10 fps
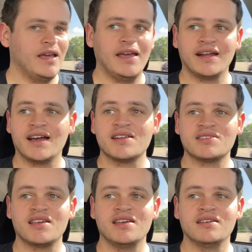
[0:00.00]
And I gotta
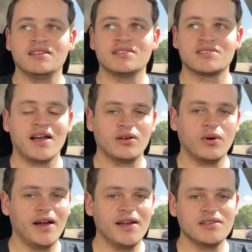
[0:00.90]
say,
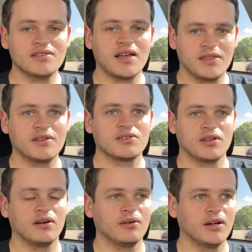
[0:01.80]
sound-wise, I think
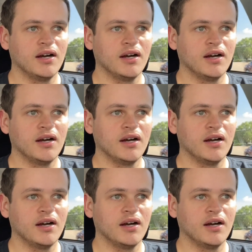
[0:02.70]
so.